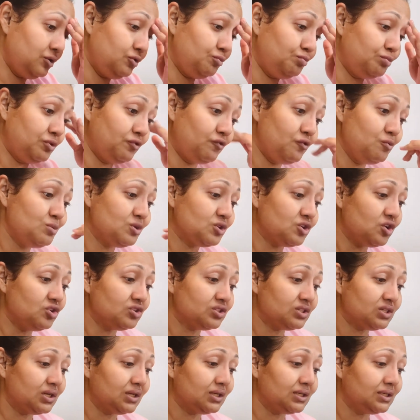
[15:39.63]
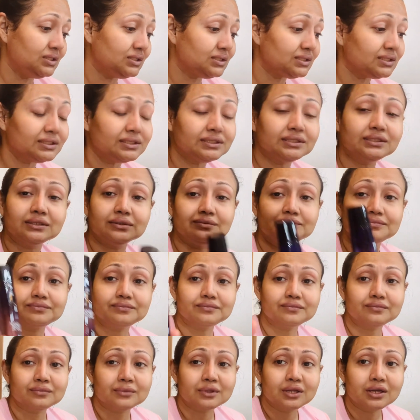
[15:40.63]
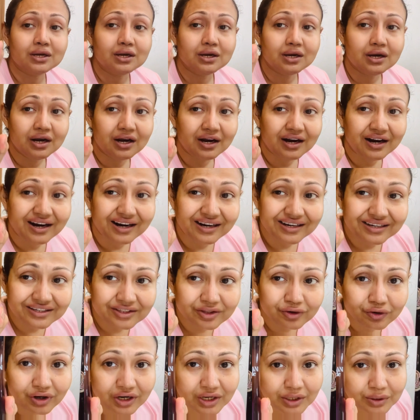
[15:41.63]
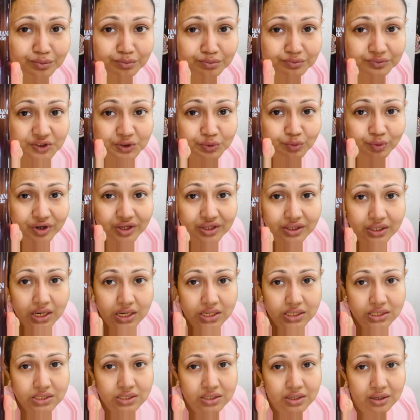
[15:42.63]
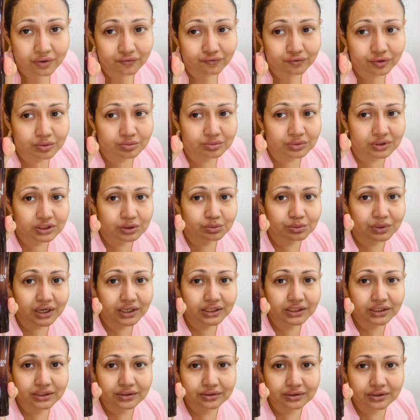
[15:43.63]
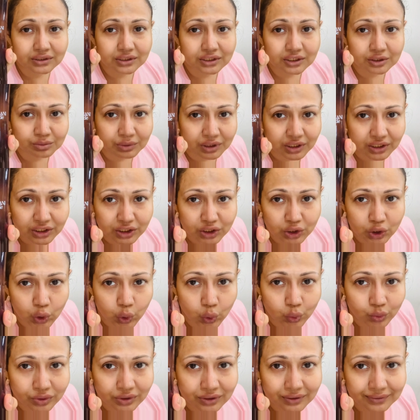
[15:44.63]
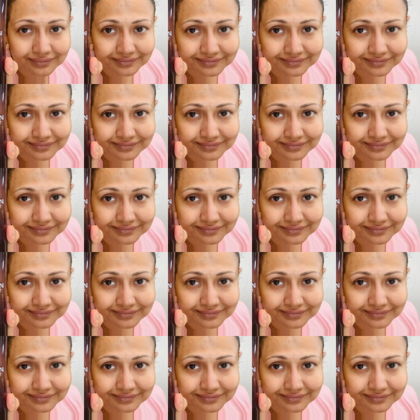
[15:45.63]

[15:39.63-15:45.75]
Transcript: perfume is concerned, either I spray this from Armani Code,